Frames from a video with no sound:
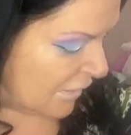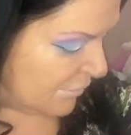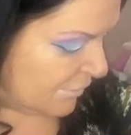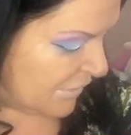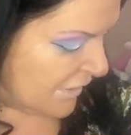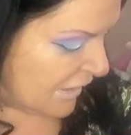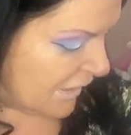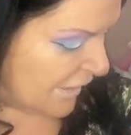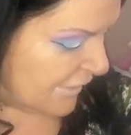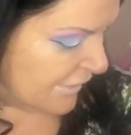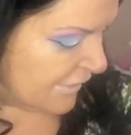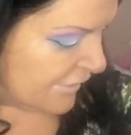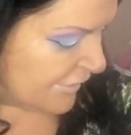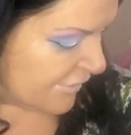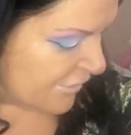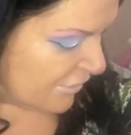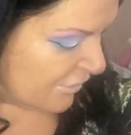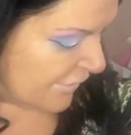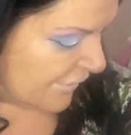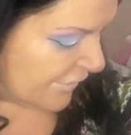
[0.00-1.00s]
But yeah, these
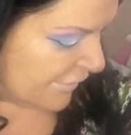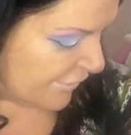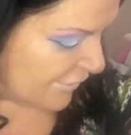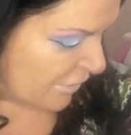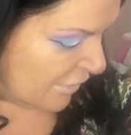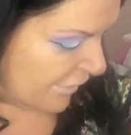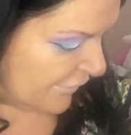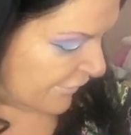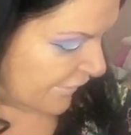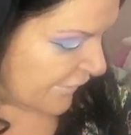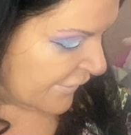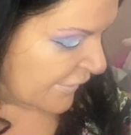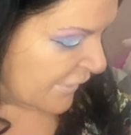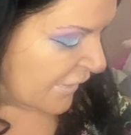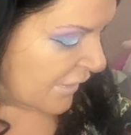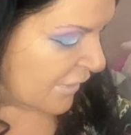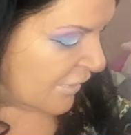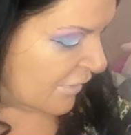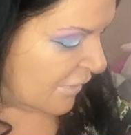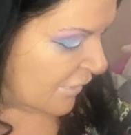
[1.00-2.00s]
stories are quite
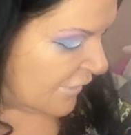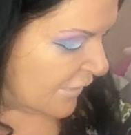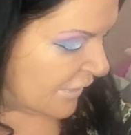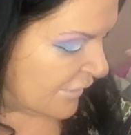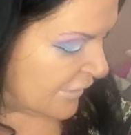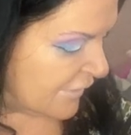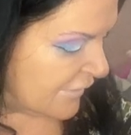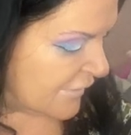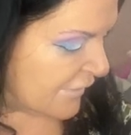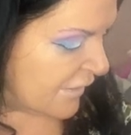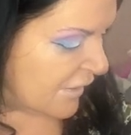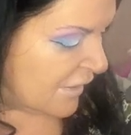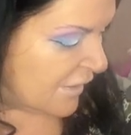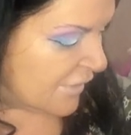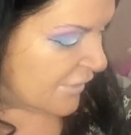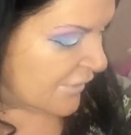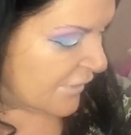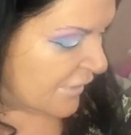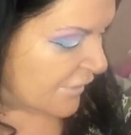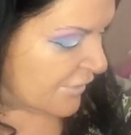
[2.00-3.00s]
fascinating, aren't they?
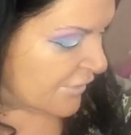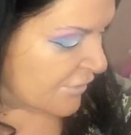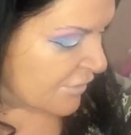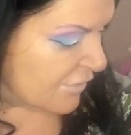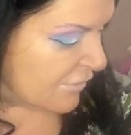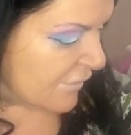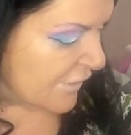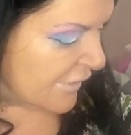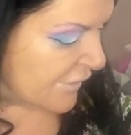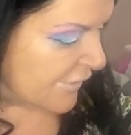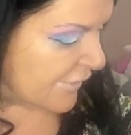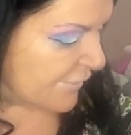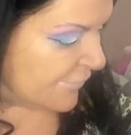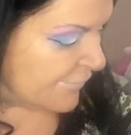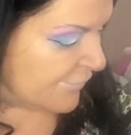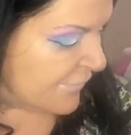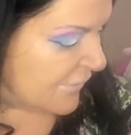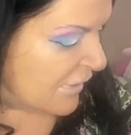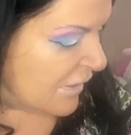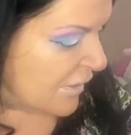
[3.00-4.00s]
These stories
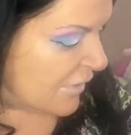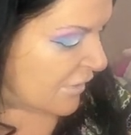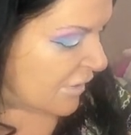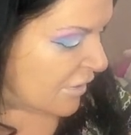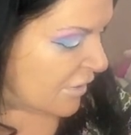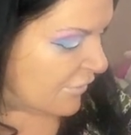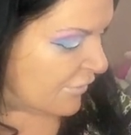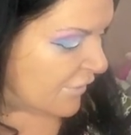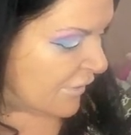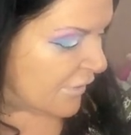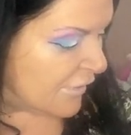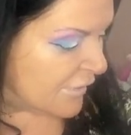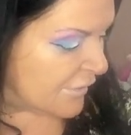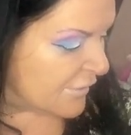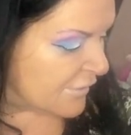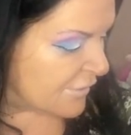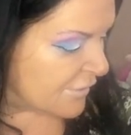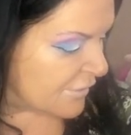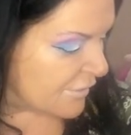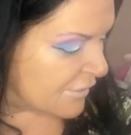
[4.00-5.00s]
that you
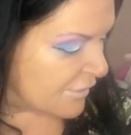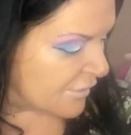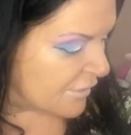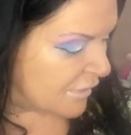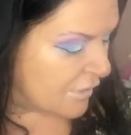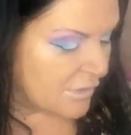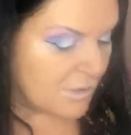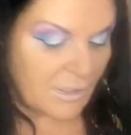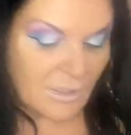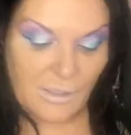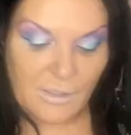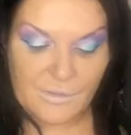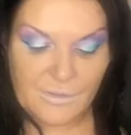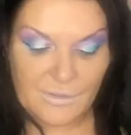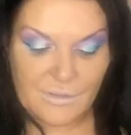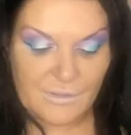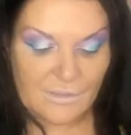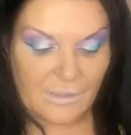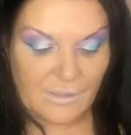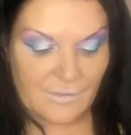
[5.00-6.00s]
find. I
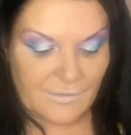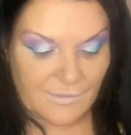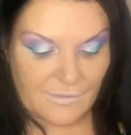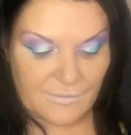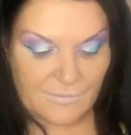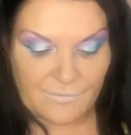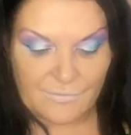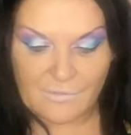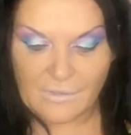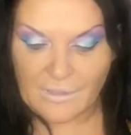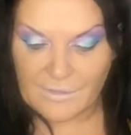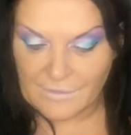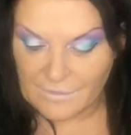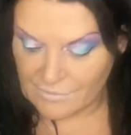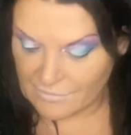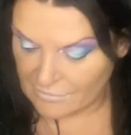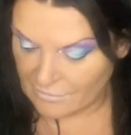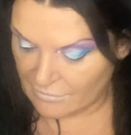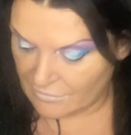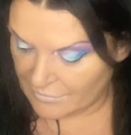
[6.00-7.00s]
just like crazy
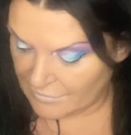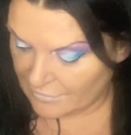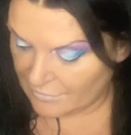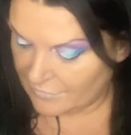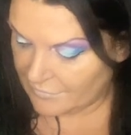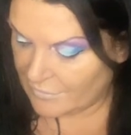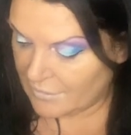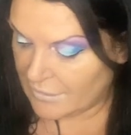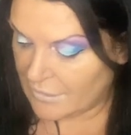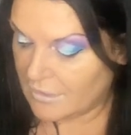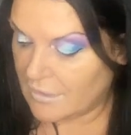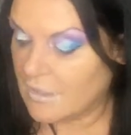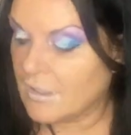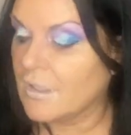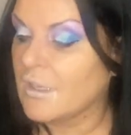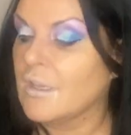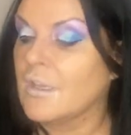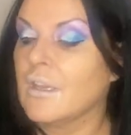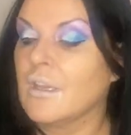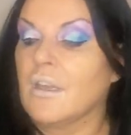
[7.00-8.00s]
stories, I think.
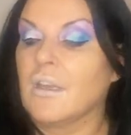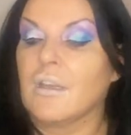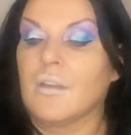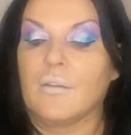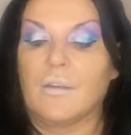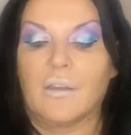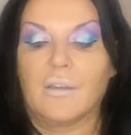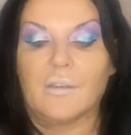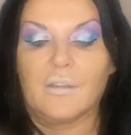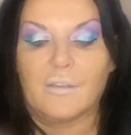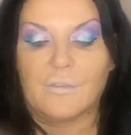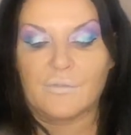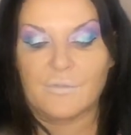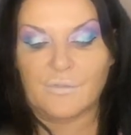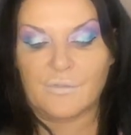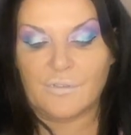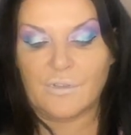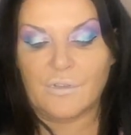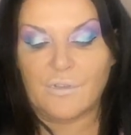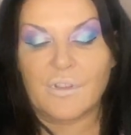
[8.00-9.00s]

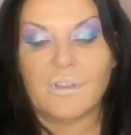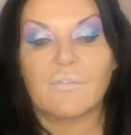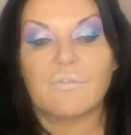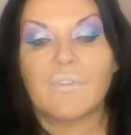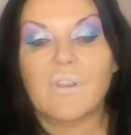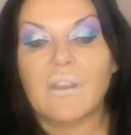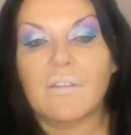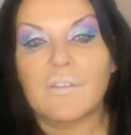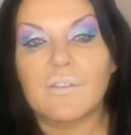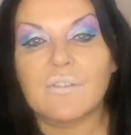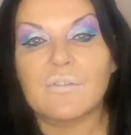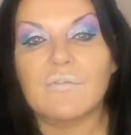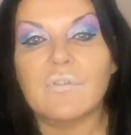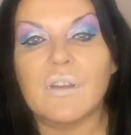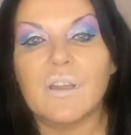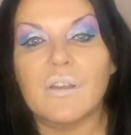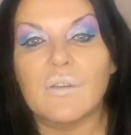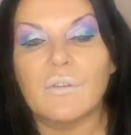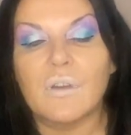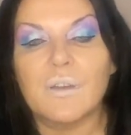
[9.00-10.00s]
Do you think fairies are
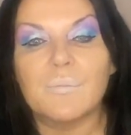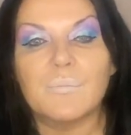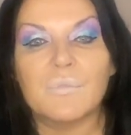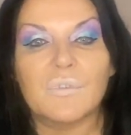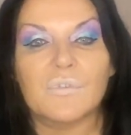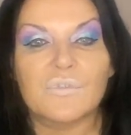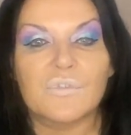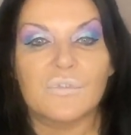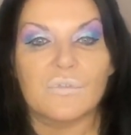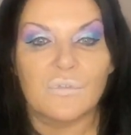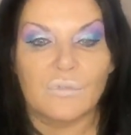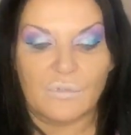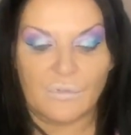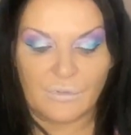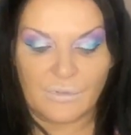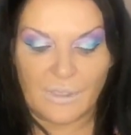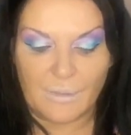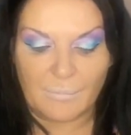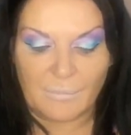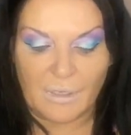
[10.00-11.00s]
real? I'm not sure.
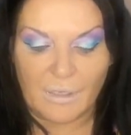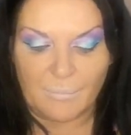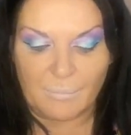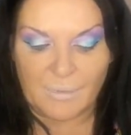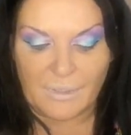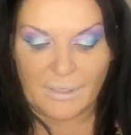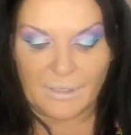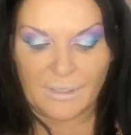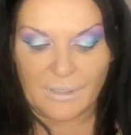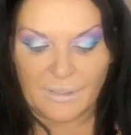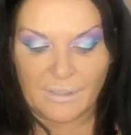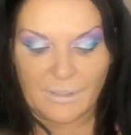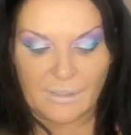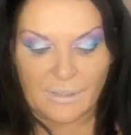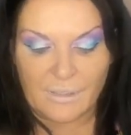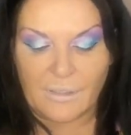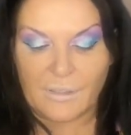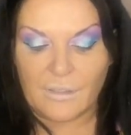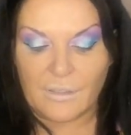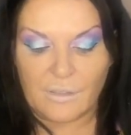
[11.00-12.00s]
They might be.
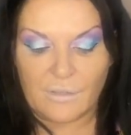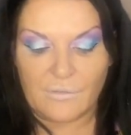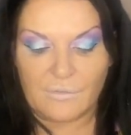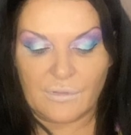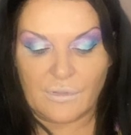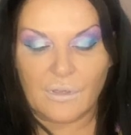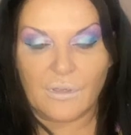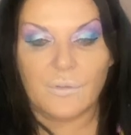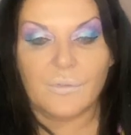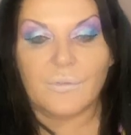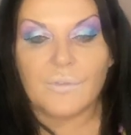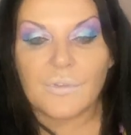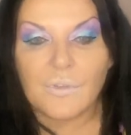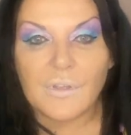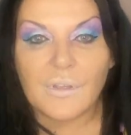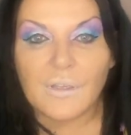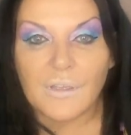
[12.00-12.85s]
Who knows?